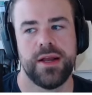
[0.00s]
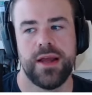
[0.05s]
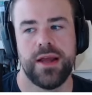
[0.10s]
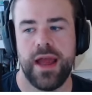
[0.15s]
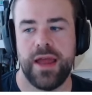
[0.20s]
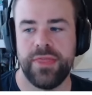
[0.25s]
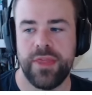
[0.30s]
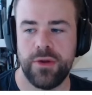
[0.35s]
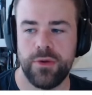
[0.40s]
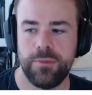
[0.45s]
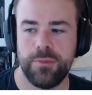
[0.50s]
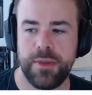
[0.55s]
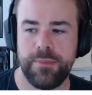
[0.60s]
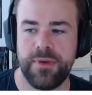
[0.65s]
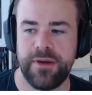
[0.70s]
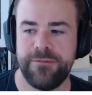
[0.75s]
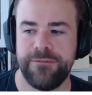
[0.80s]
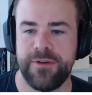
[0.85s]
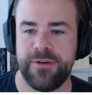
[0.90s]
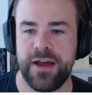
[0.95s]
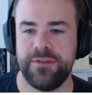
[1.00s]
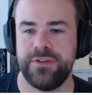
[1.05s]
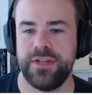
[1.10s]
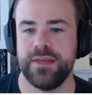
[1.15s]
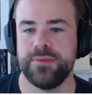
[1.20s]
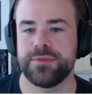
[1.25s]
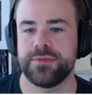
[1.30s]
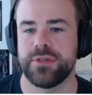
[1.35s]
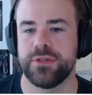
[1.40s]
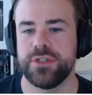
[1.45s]
And that'll be my five
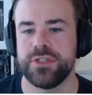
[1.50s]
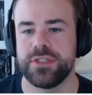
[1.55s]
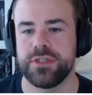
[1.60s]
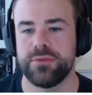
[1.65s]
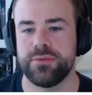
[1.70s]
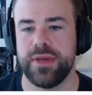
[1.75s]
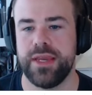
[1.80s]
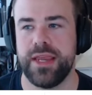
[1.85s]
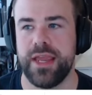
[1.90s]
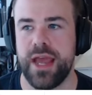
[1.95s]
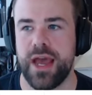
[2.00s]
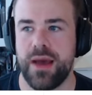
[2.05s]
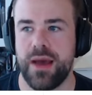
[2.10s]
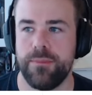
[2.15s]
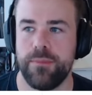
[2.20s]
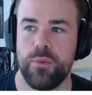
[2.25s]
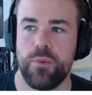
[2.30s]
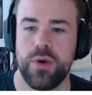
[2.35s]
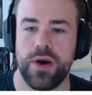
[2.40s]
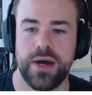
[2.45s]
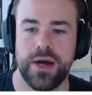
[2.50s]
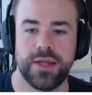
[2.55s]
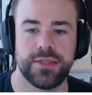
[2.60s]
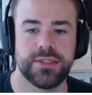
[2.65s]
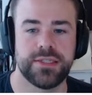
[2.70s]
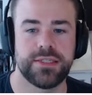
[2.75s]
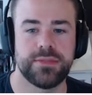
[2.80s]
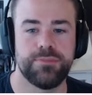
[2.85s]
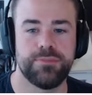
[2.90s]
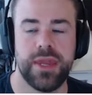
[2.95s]
tips. So just to recap, one,
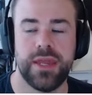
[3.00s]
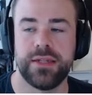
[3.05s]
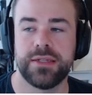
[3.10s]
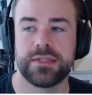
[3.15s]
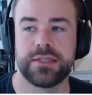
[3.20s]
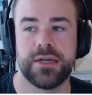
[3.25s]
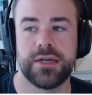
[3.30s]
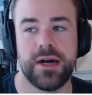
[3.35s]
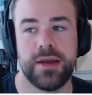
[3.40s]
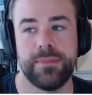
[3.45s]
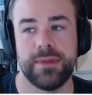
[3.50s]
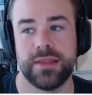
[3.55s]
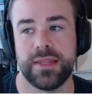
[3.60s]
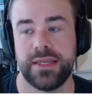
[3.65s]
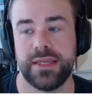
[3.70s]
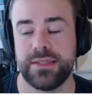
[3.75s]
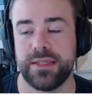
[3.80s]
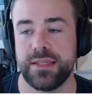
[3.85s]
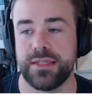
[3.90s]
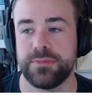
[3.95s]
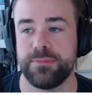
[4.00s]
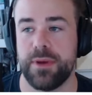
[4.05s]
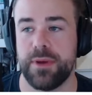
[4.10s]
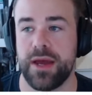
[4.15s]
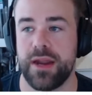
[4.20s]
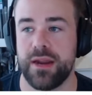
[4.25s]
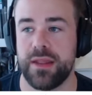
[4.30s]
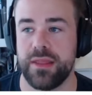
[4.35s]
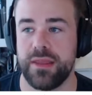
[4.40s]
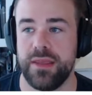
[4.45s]
spend time at least at this
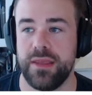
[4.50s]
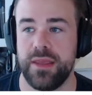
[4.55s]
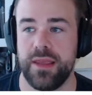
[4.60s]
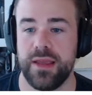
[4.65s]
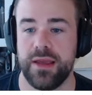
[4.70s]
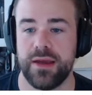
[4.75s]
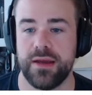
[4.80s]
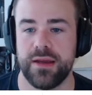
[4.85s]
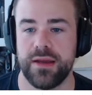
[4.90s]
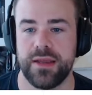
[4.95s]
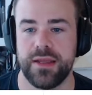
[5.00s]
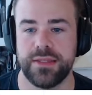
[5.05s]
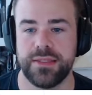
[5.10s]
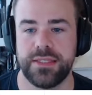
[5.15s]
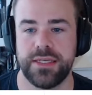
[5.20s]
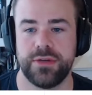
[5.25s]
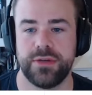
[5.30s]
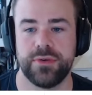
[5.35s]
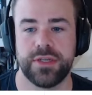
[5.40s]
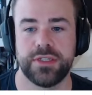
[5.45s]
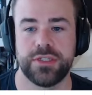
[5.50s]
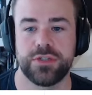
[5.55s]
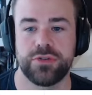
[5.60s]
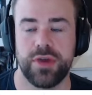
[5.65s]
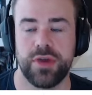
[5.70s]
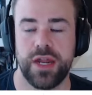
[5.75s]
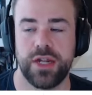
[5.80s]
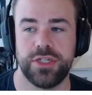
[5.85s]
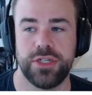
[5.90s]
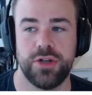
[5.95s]
part of the year considering
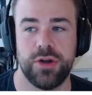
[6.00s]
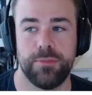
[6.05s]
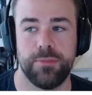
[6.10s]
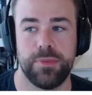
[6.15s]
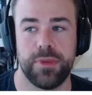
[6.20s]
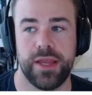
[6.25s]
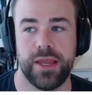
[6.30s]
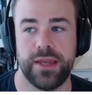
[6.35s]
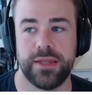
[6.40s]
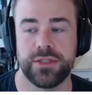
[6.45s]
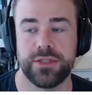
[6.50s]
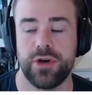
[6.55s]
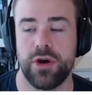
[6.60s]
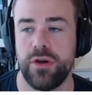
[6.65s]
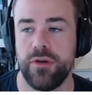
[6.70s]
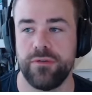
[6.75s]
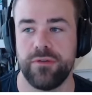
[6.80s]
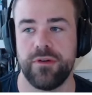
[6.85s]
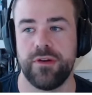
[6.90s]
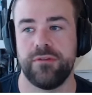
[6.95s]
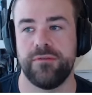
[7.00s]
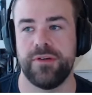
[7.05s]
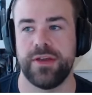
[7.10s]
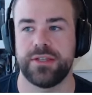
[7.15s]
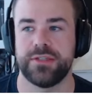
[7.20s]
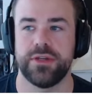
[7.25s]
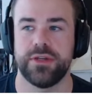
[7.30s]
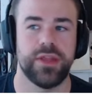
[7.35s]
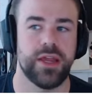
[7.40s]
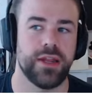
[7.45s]
strategy, not players.
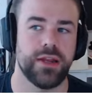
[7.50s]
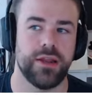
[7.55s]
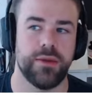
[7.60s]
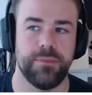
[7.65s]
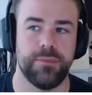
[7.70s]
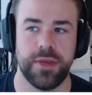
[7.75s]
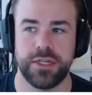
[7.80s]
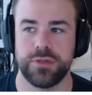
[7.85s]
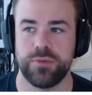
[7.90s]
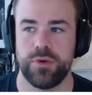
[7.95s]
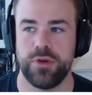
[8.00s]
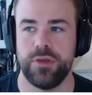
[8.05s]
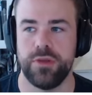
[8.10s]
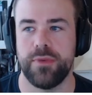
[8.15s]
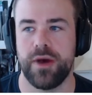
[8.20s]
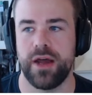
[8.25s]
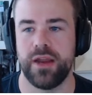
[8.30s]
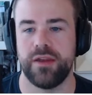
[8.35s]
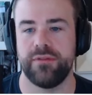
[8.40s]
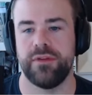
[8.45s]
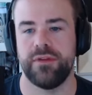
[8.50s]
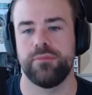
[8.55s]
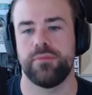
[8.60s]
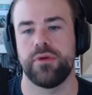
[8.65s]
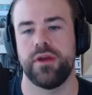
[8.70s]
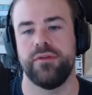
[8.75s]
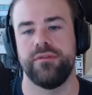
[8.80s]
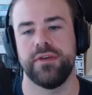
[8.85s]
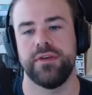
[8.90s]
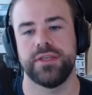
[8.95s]
Overinvest on that compared to what you might have in
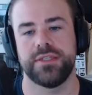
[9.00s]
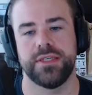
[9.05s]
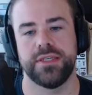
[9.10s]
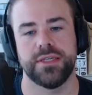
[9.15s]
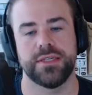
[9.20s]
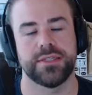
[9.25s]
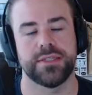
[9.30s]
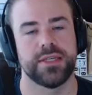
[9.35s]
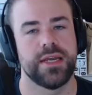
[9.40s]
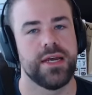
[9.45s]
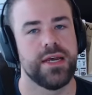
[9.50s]
previous years.